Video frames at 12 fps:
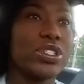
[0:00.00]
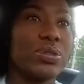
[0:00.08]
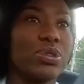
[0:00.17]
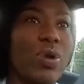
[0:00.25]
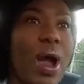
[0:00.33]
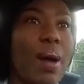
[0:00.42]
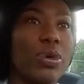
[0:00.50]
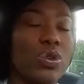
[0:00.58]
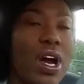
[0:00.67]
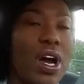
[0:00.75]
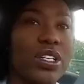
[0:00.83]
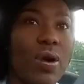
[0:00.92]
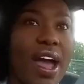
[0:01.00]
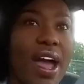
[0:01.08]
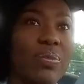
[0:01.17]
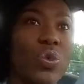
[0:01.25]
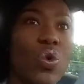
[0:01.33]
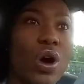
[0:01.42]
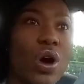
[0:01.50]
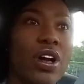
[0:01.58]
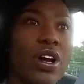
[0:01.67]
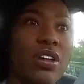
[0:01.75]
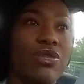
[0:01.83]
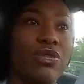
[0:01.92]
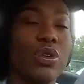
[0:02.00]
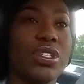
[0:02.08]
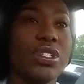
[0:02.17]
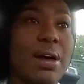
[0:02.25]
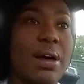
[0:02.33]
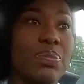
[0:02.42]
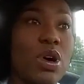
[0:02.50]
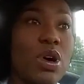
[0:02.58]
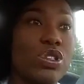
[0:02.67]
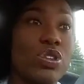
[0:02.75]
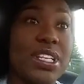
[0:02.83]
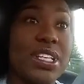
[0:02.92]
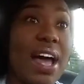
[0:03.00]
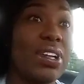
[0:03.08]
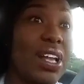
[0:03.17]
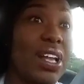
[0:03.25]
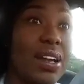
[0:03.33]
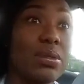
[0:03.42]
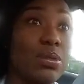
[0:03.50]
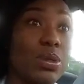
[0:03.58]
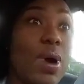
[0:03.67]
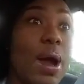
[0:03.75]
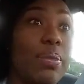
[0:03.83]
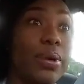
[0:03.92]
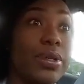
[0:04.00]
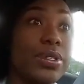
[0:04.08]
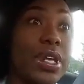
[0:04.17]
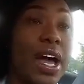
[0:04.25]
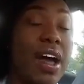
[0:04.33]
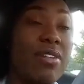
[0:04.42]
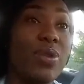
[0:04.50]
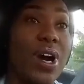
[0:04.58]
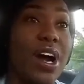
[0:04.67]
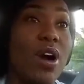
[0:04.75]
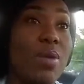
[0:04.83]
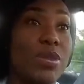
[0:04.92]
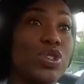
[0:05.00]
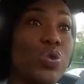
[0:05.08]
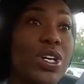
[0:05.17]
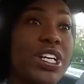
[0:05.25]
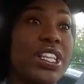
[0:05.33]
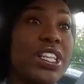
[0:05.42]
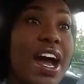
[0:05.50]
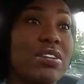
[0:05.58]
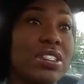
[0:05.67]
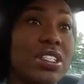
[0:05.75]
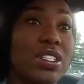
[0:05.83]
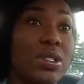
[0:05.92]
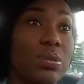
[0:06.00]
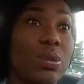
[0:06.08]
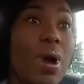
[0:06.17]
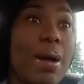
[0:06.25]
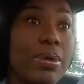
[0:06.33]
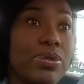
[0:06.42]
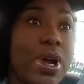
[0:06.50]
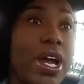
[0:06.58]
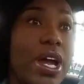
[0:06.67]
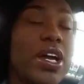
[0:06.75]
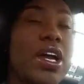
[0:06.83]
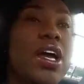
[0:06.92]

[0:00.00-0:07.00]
subscribers or I don't have more views than I'm supposed to, because I have a lot of subscribers. I have, almost 20,000 subscribers, right?